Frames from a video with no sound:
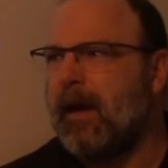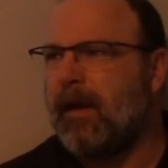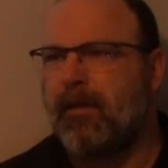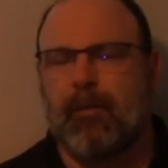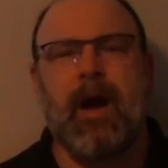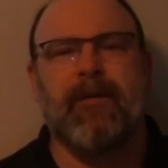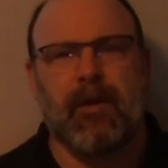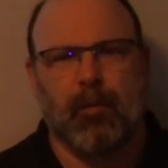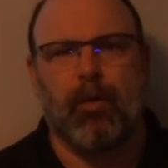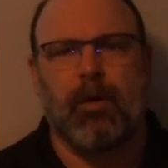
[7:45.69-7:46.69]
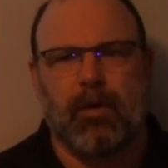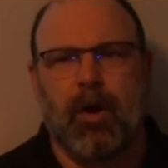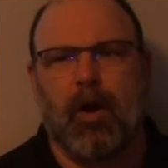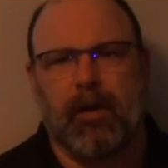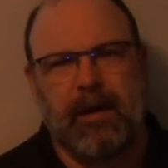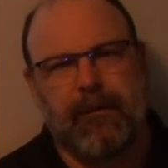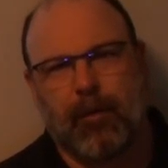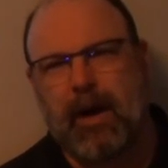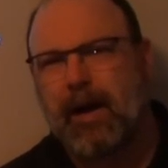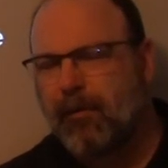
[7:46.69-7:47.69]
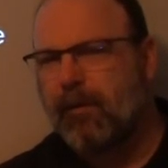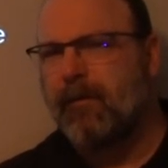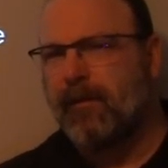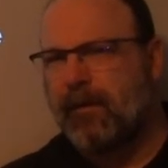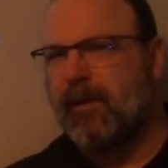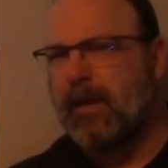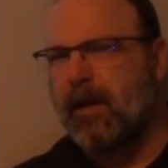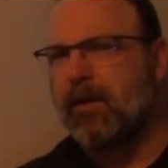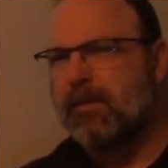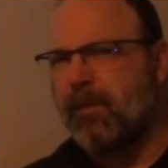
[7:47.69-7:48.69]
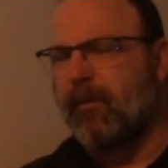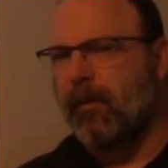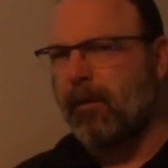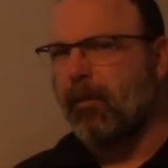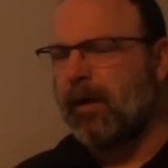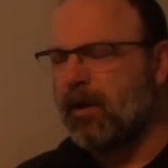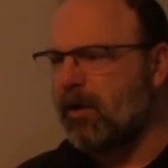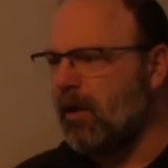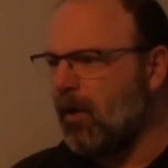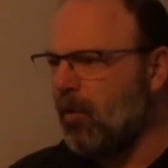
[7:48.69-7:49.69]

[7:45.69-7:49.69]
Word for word: a thriving royal colony for 150 years before the British